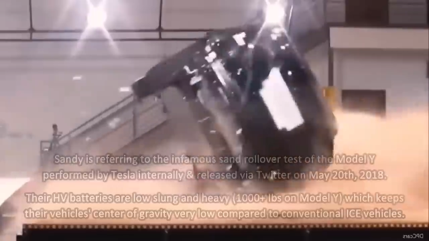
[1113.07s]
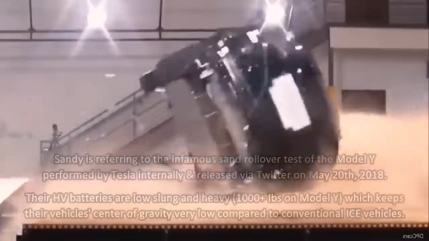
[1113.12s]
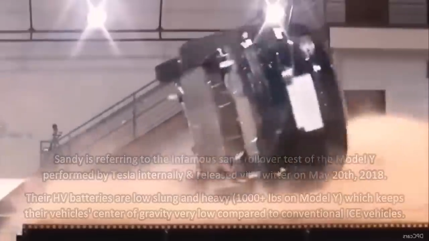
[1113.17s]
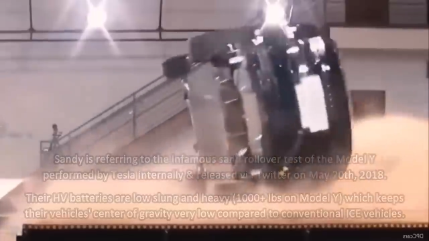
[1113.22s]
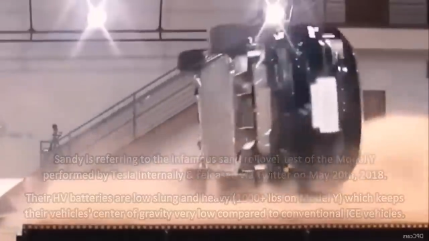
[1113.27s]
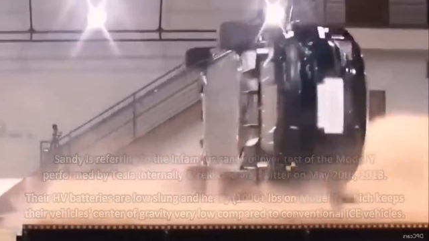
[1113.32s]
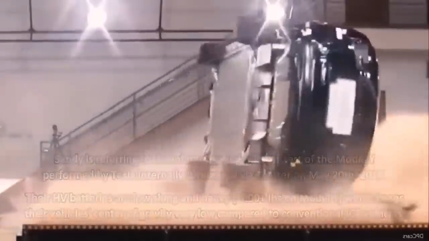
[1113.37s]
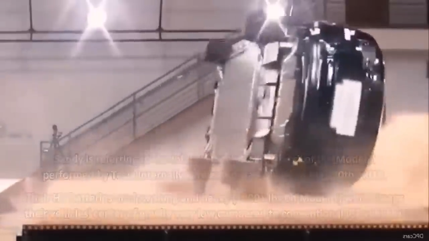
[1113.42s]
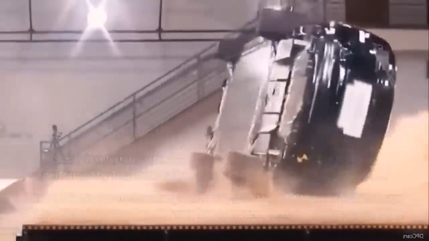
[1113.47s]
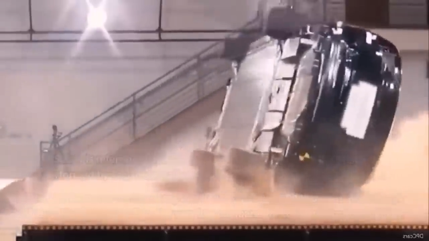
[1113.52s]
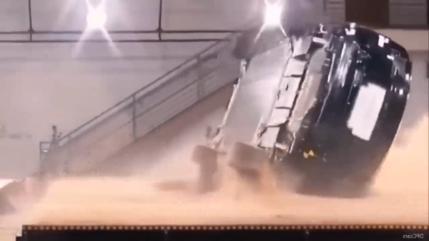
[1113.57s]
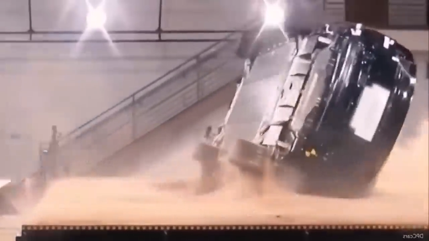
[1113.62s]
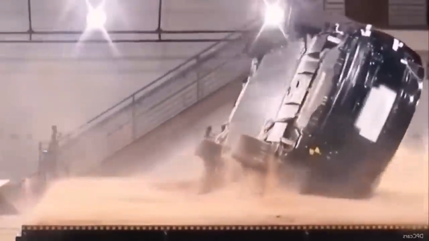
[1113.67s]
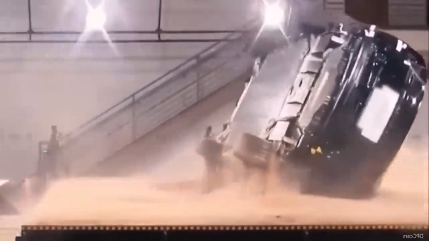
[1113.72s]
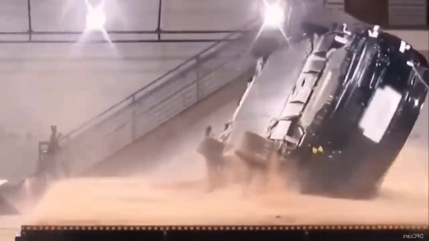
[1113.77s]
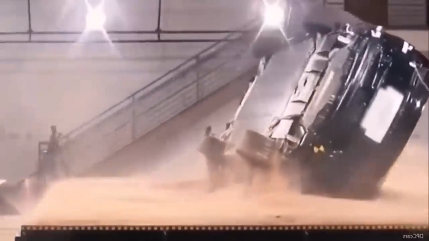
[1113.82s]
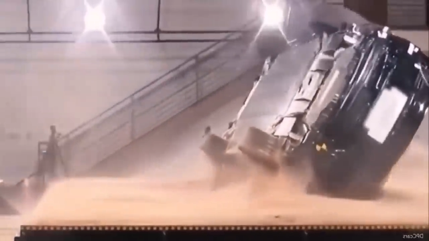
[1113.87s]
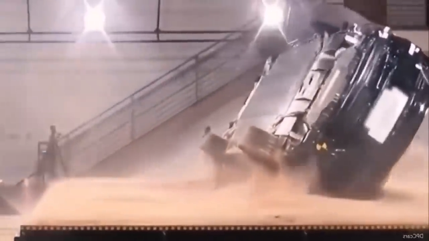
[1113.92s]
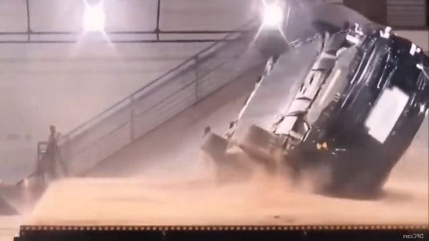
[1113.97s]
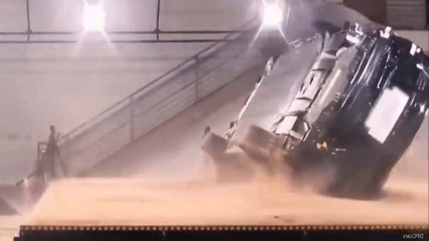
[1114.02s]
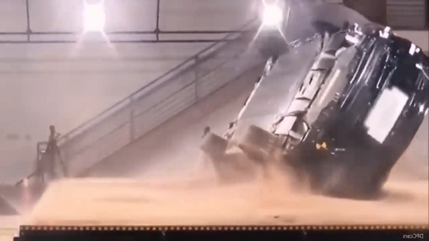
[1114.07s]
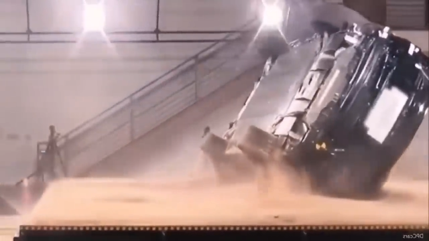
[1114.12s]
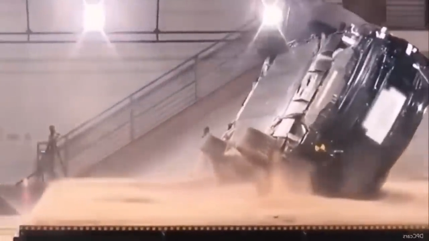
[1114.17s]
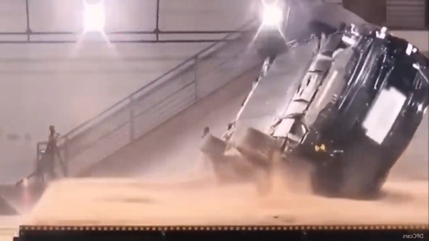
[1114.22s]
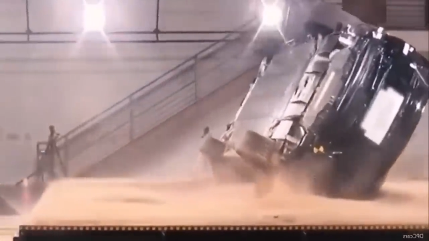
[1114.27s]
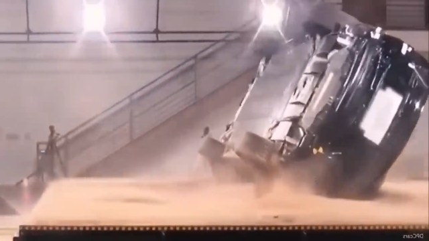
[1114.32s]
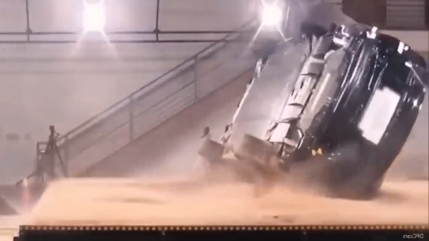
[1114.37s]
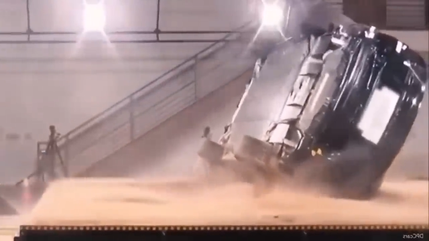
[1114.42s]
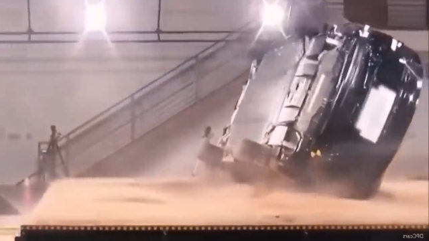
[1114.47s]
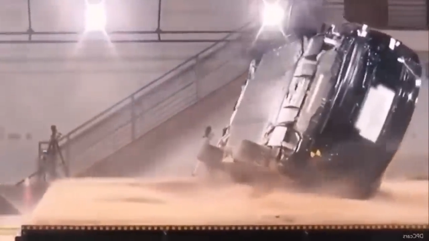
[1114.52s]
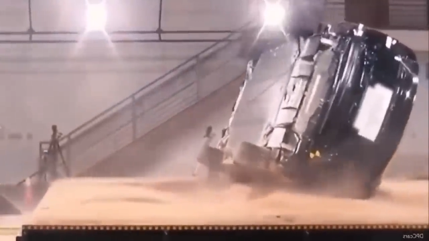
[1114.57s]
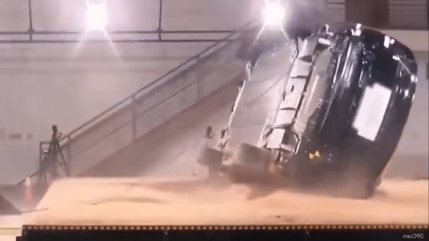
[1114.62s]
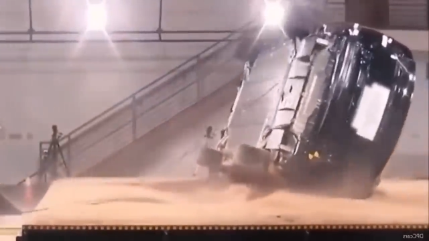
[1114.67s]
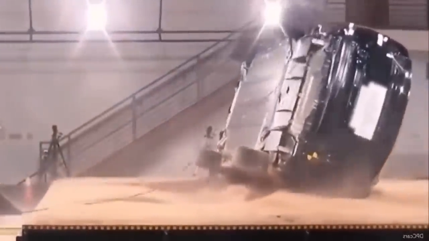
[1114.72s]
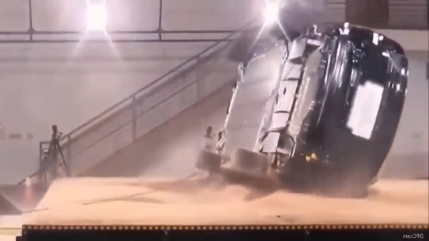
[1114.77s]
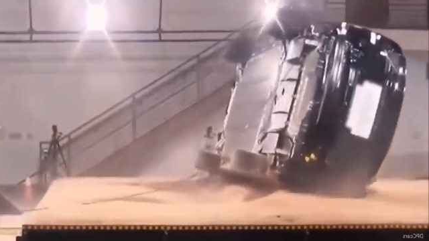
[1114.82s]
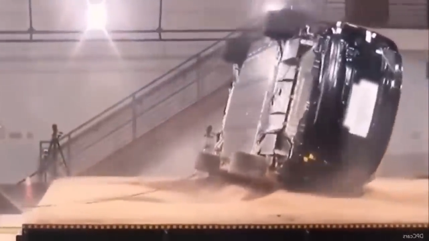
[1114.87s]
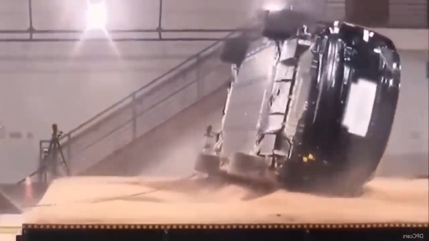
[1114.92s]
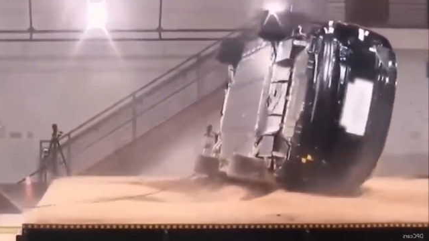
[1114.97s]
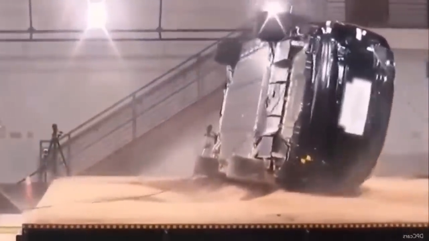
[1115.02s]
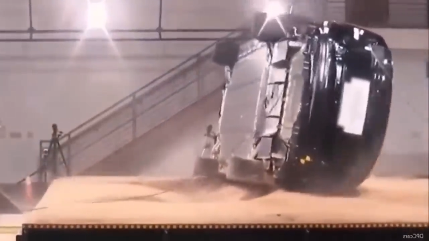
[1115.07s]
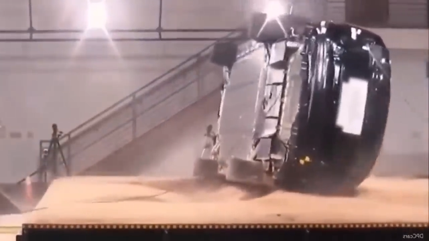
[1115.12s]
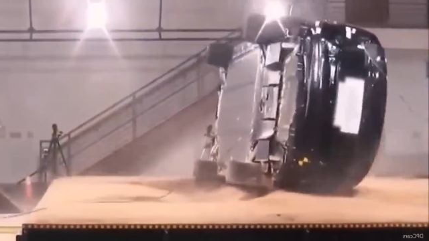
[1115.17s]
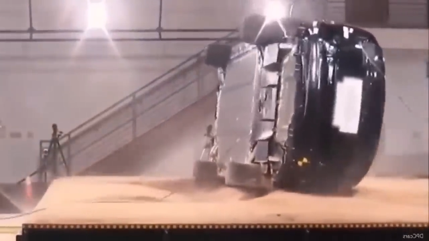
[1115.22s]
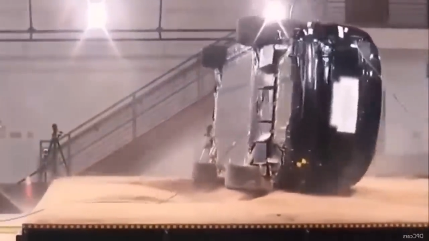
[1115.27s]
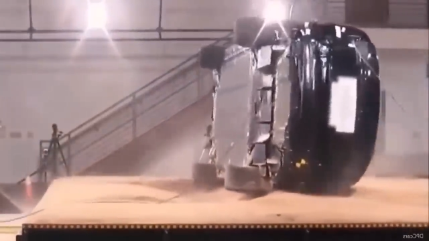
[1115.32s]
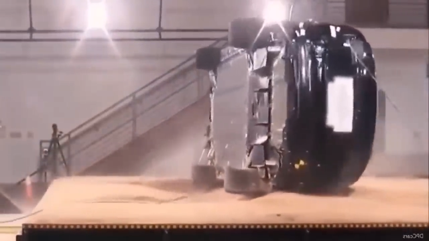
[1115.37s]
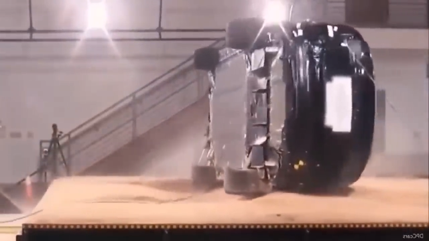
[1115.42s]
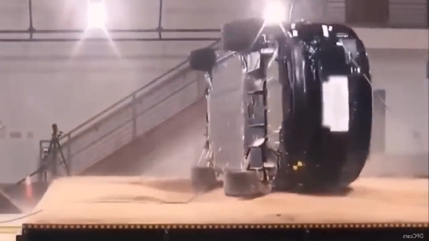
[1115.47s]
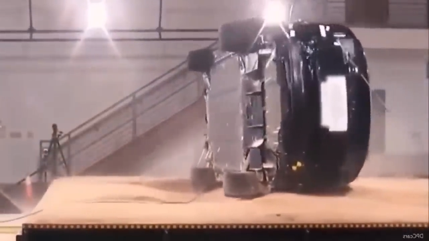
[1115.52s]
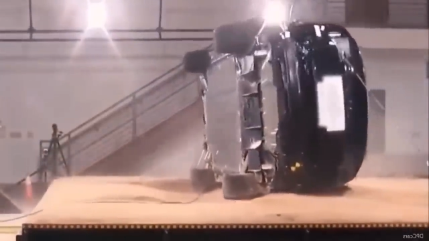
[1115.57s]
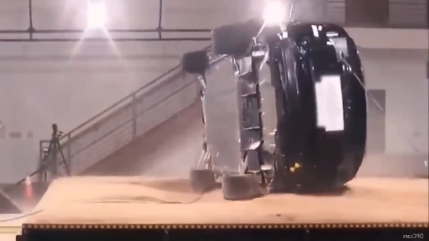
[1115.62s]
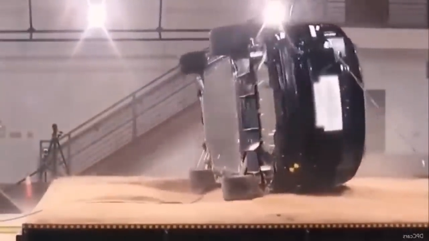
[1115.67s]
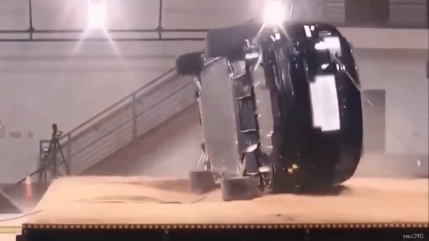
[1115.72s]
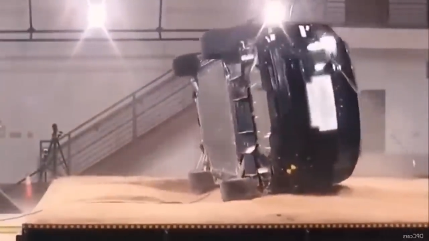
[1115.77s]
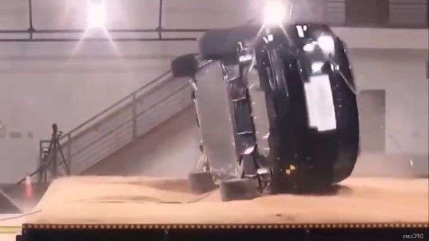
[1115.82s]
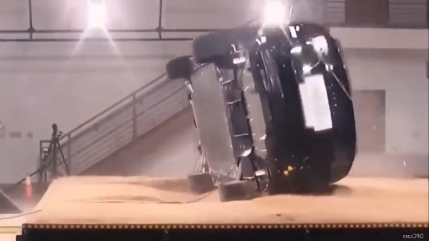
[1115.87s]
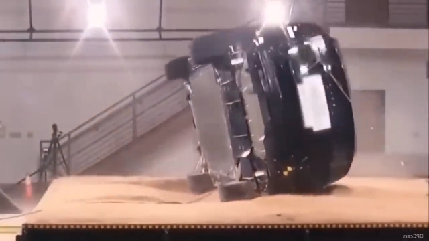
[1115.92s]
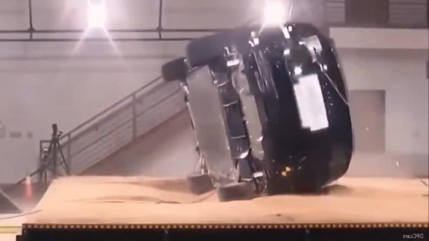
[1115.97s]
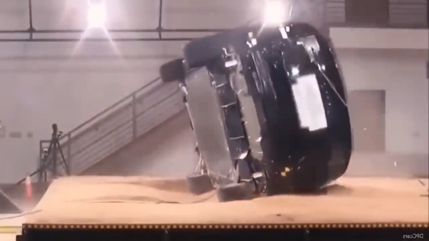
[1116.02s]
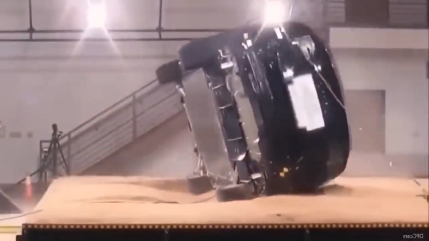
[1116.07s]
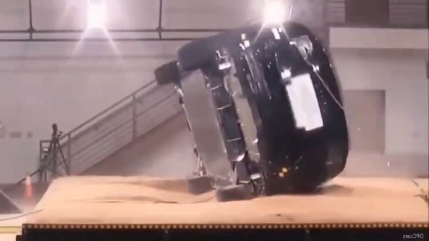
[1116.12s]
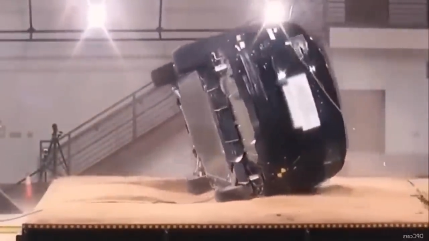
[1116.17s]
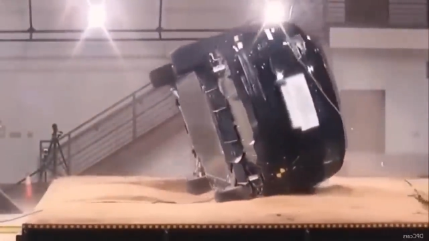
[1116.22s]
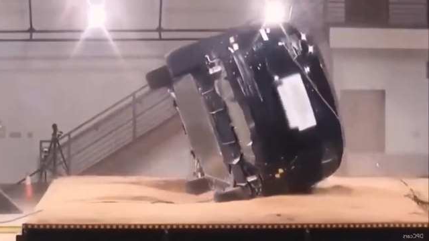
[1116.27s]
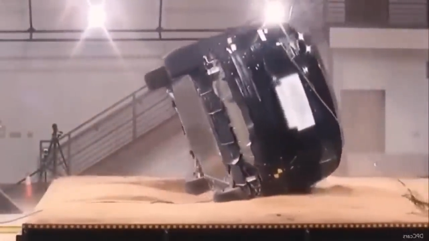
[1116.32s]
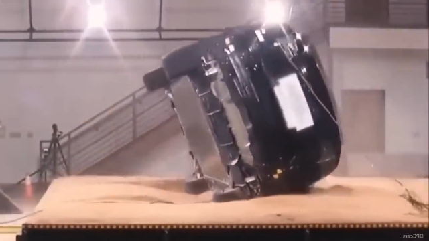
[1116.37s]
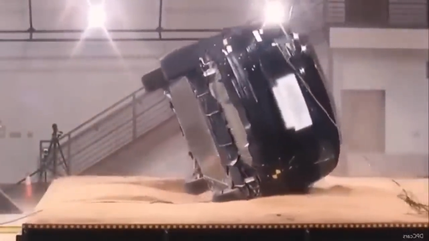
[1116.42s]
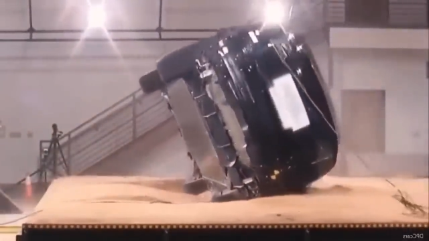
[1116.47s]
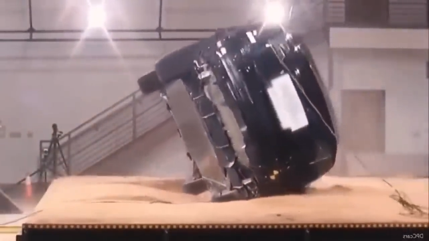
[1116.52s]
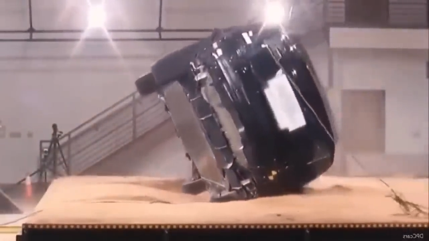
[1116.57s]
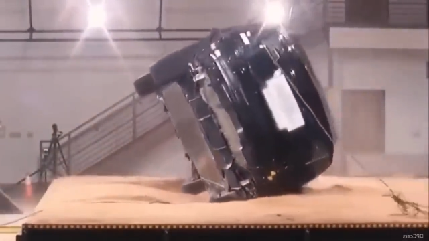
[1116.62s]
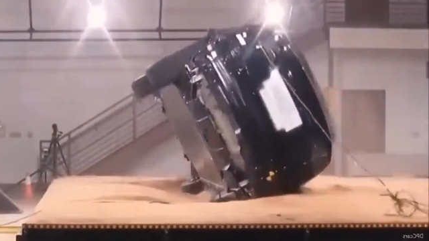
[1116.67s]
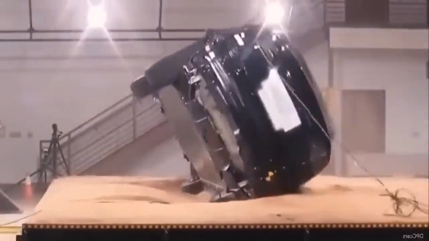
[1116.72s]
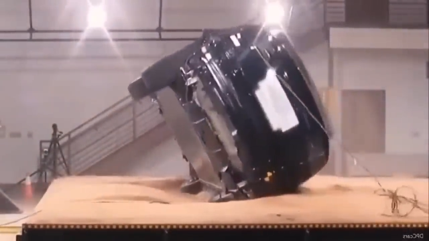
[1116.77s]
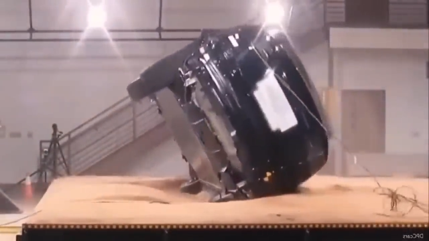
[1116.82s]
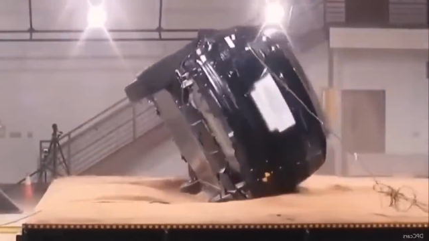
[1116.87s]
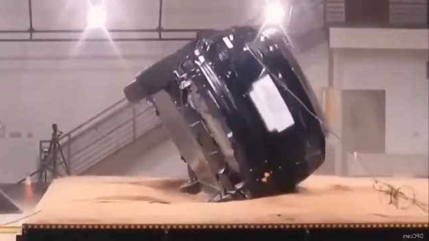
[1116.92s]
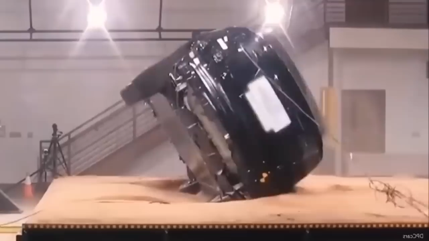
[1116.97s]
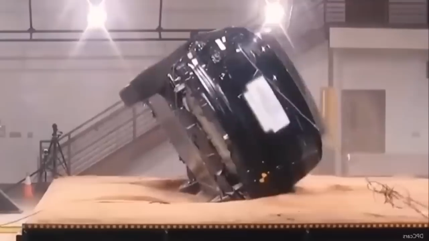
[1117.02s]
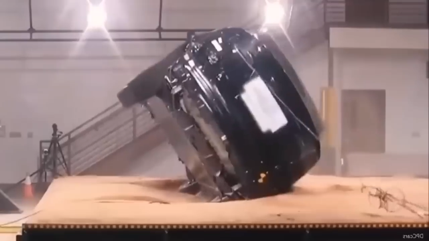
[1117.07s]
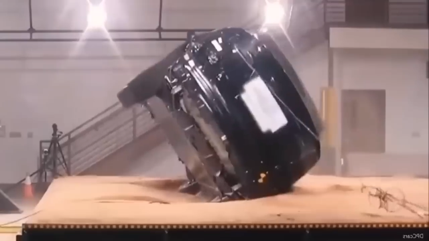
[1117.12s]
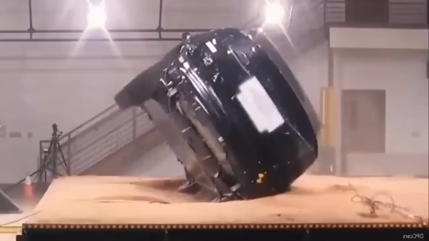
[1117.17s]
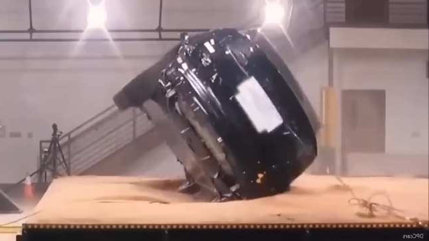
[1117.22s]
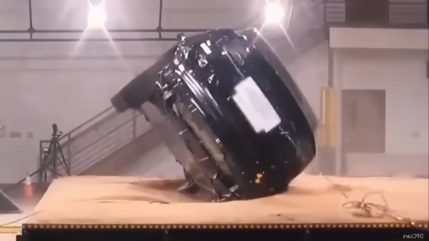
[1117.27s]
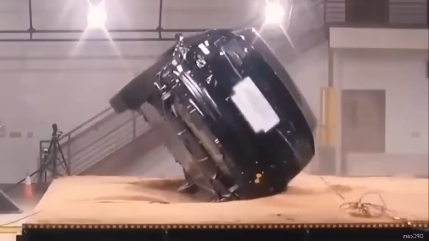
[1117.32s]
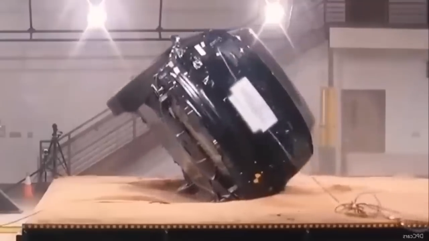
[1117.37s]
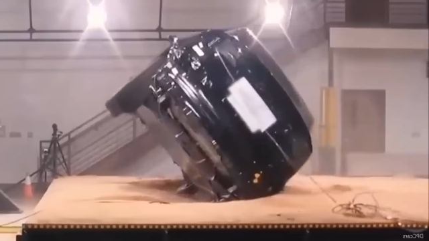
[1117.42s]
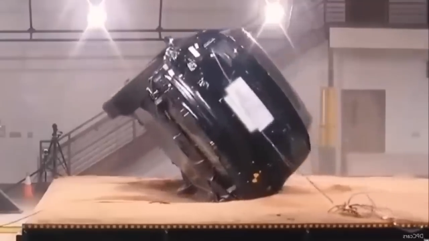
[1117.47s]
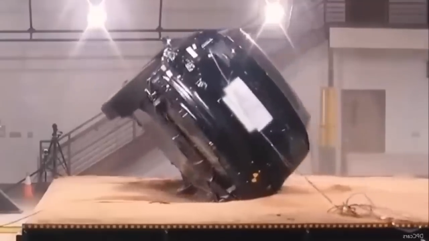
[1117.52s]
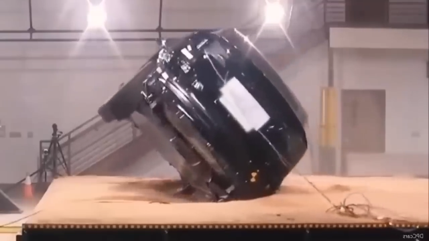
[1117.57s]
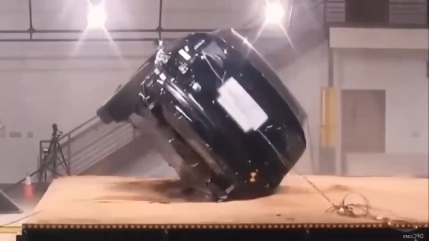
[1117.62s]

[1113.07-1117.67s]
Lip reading: Nobody's mouth can be seen.